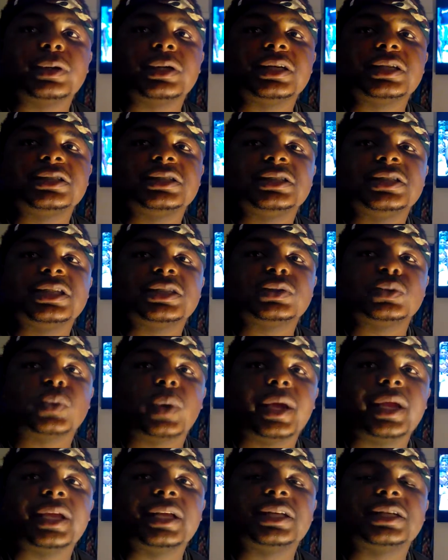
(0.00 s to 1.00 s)
It's just
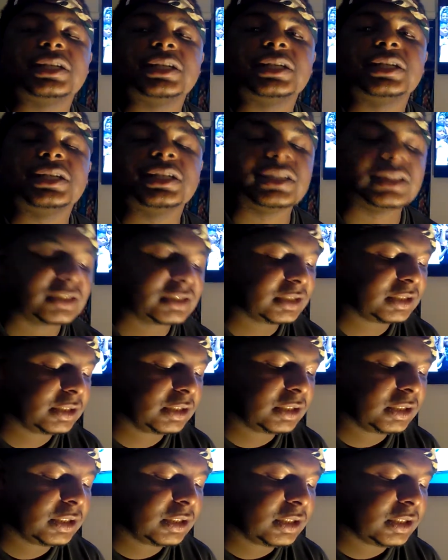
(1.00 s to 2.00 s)
right because
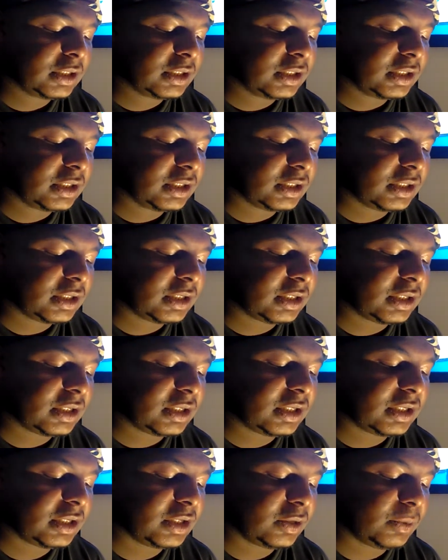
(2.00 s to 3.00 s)

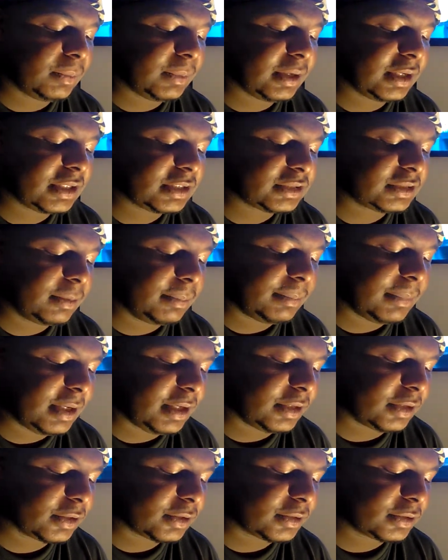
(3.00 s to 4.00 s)
him and his
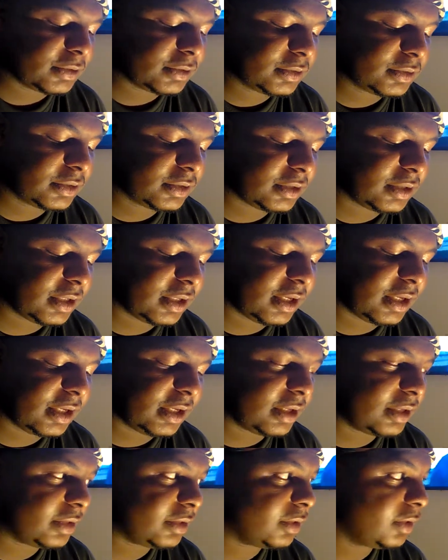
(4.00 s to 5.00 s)
demeanor
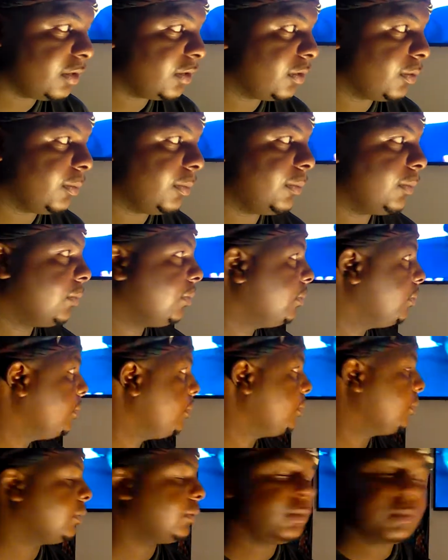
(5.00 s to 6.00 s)
and the
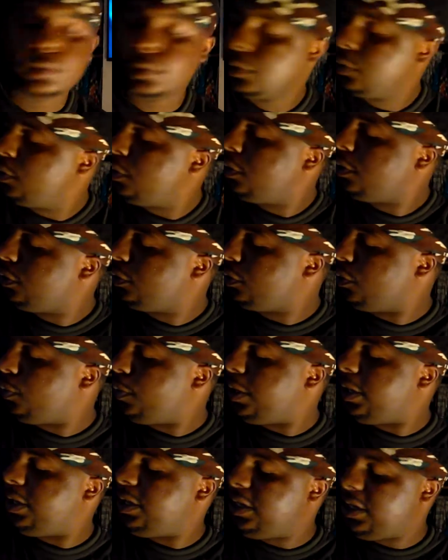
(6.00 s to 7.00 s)
the
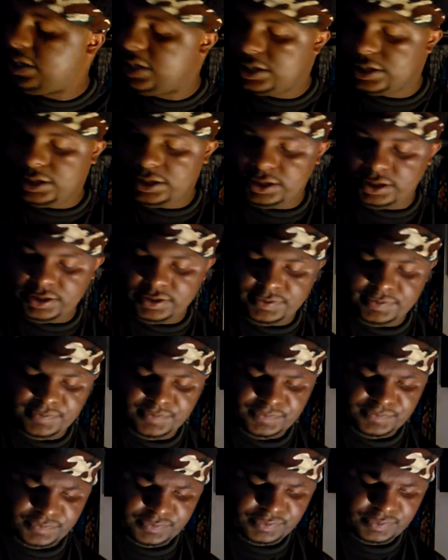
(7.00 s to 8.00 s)
way he uh,
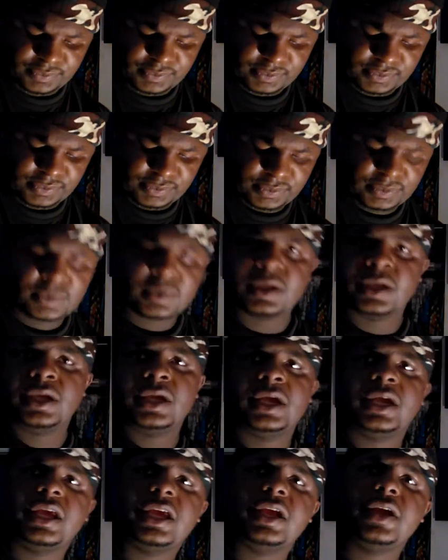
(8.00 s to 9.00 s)

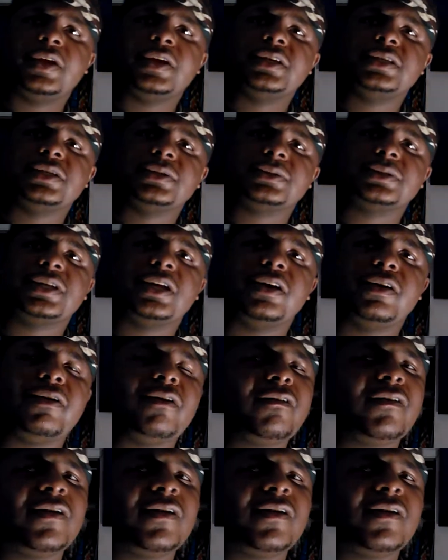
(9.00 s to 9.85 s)
carries himself.